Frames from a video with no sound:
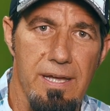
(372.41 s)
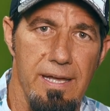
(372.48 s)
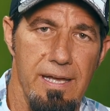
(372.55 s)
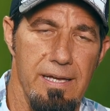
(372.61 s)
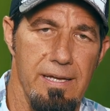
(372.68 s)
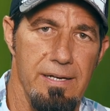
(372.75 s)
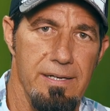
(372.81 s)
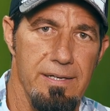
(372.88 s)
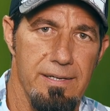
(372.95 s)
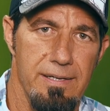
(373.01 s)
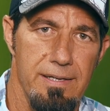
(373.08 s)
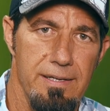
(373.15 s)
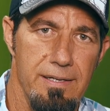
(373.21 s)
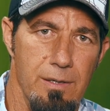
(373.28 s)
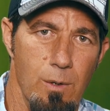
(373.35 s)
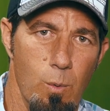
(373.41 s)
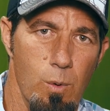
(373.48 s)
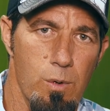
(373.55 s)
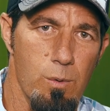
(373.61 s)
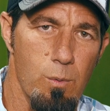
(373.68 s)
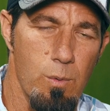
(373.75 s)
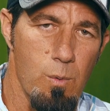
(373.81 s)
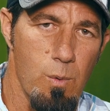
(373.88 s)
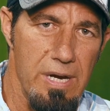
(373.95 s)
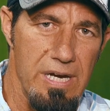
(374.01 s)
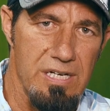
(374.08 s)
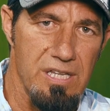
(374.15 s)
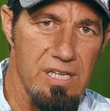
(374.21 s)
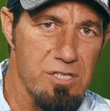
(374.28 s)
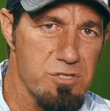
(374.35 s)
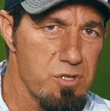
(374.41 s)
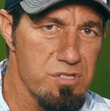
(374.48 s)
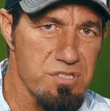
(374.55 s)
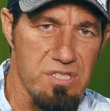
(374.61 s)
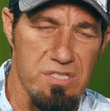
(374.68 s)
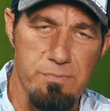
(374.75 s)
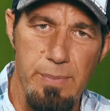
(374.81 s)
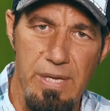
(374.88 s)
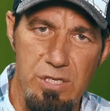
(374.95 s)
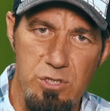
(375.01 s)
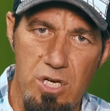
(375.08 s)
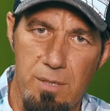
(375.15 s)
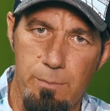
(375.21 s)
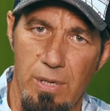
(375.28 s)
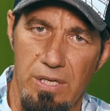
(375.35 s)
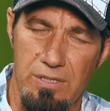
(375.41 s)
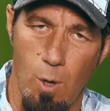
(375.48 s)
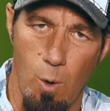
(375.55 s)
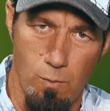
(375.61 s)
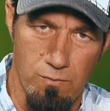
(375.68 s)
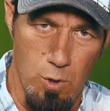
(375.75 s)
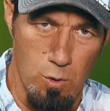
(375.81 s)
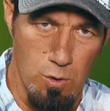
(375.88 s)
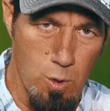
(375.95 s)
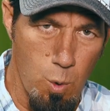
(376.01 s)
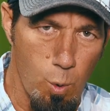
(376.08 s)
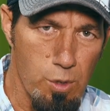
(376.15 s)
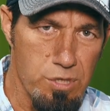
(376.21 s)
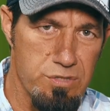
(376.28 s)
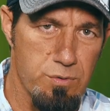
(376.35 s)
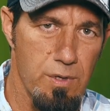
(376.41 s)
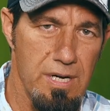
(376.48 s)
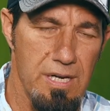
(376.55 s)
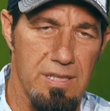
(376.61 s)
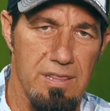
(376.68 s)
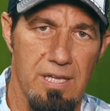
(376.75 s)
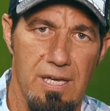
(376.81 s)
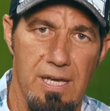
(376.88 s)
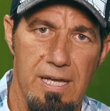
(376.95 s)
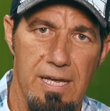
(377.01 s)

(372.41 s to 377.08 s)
And, you know, we went into this just as pitching, but the overall core strength